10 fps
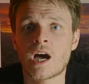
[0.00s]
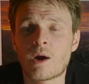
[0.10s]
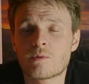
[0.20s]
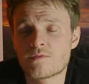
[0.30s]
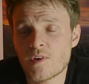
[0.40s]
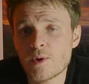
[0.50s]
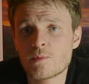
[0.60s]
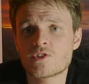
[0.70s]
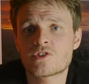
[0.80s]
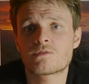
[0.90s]
I was very
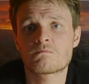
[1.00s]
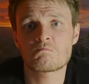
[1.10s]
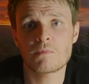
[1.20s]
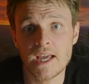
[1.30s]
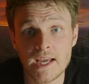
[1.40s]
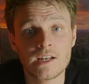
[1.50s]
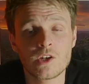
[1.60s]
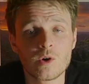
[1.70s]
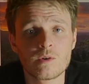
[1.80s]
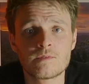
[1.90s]
much in
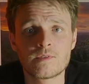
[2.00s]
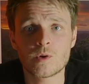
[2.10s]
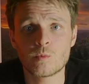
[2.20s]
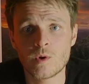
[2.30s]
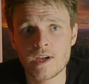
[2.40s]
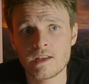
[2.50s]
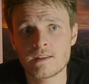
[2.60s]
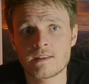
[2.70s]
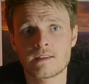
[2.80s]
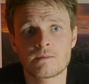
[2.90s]
love
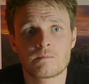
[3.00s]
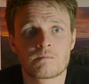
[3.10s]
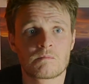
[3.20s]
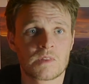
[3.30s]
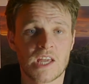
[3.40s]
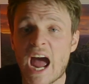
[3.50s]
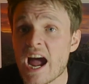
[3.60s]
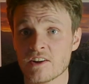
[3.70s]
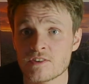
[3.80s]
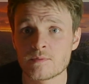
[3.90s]
with the
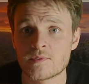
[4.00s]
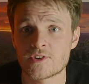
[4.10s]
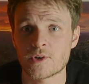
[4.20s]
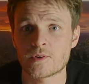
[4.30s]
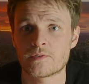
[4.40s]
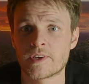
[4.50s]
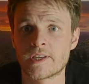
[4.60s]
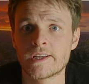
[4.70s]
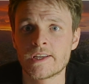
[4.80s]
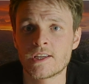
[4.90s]
act of photography.